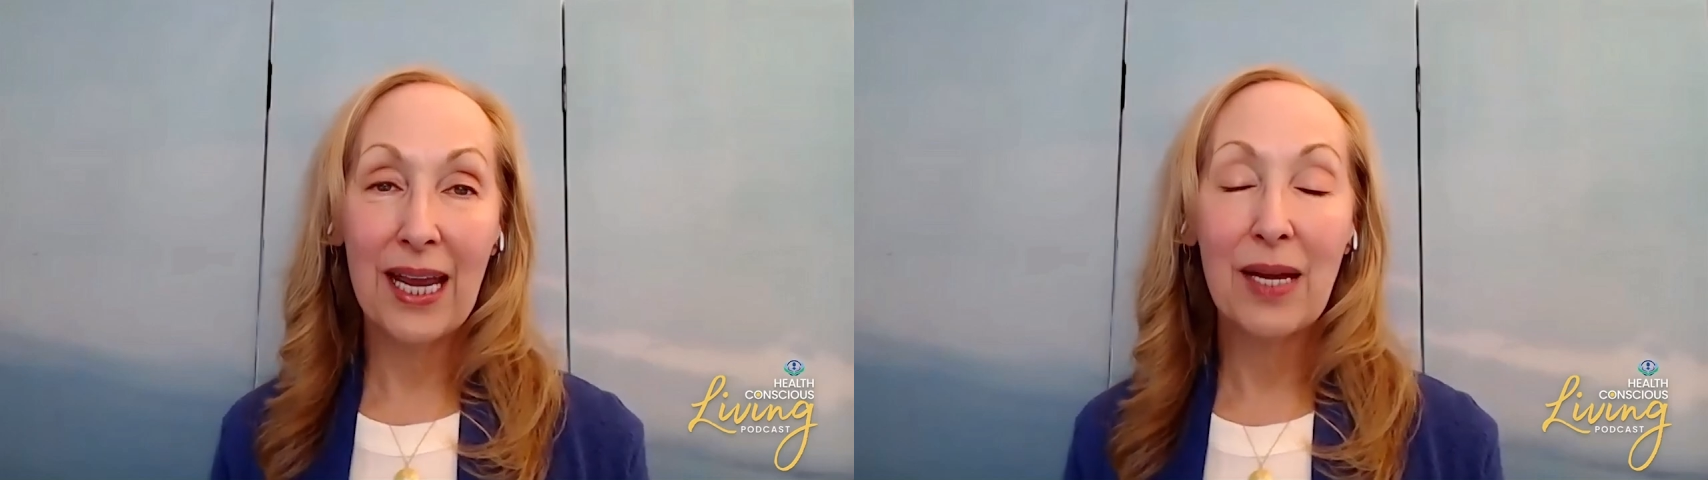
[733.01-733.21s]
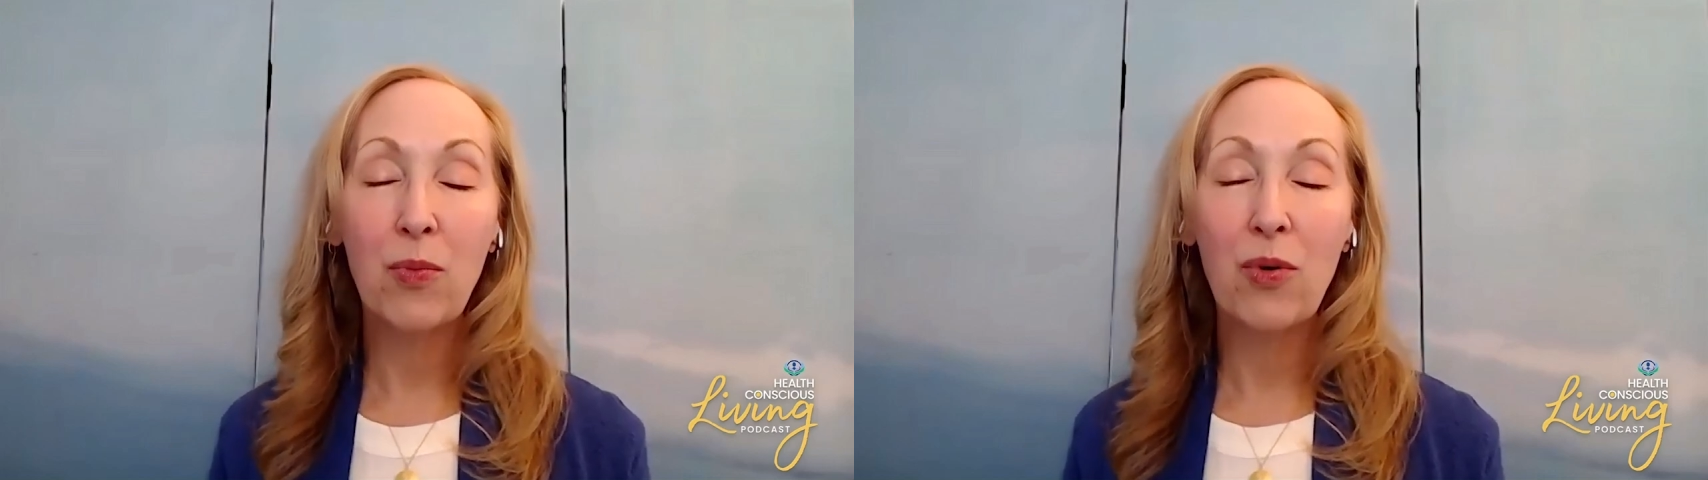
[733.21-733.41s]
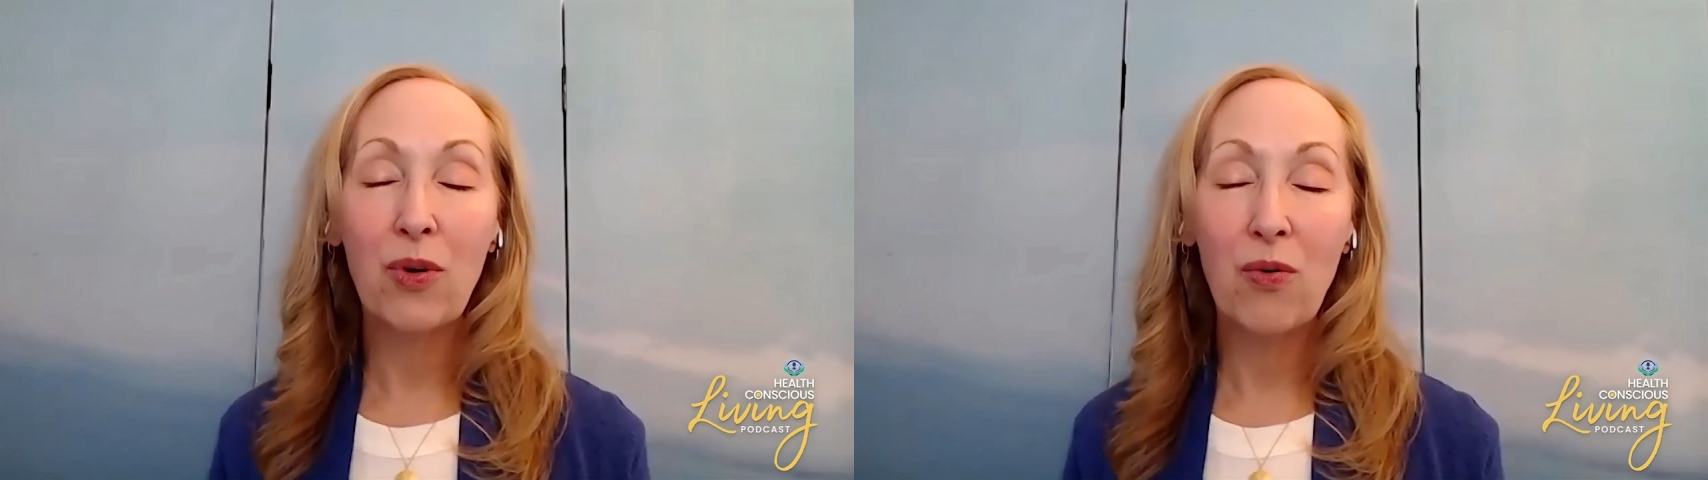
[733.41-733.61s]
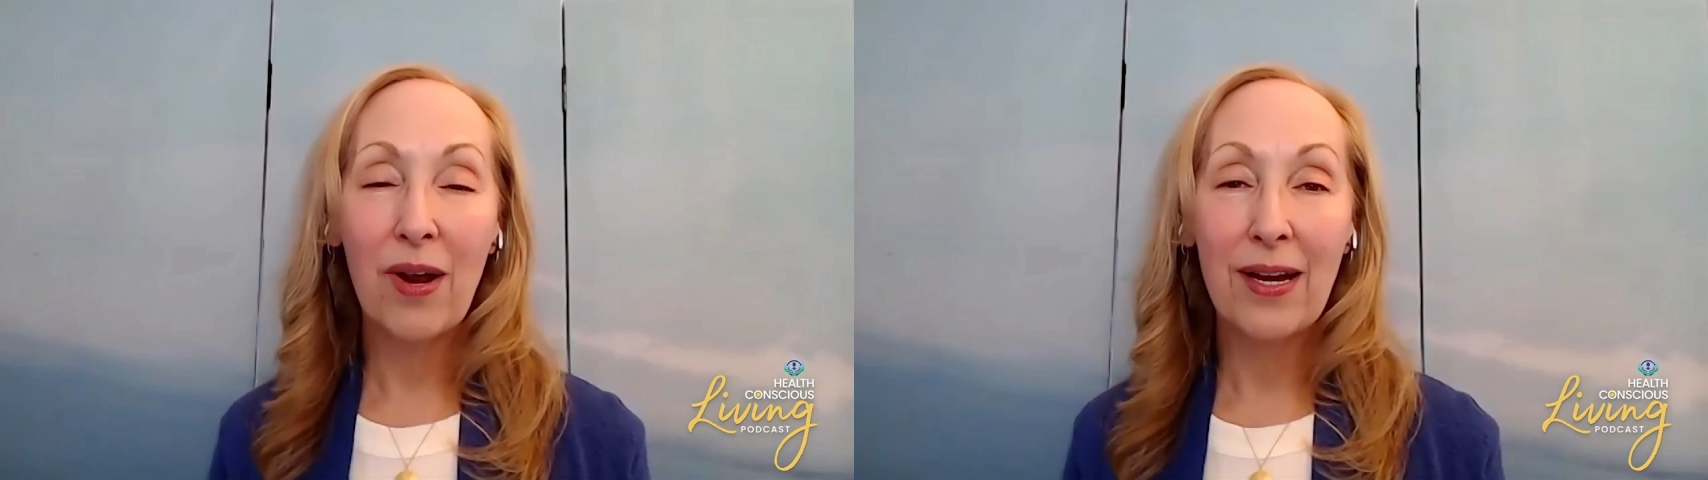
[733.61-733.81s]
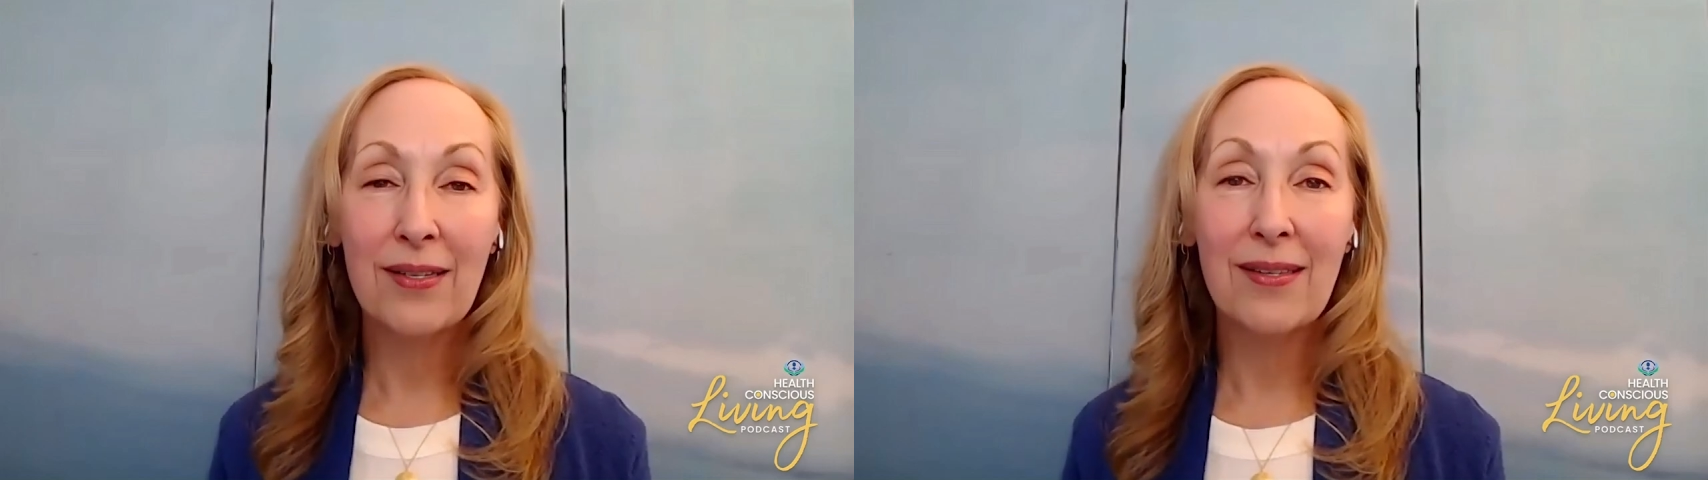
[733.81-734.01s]
and
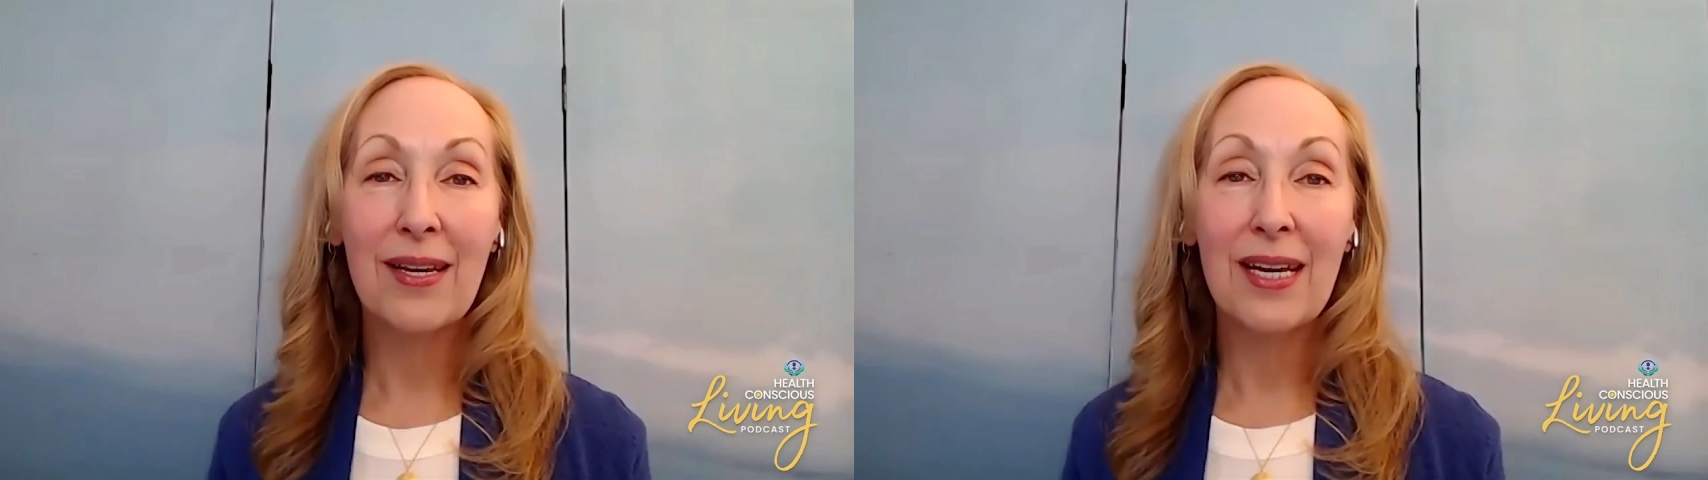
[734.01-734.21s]
progress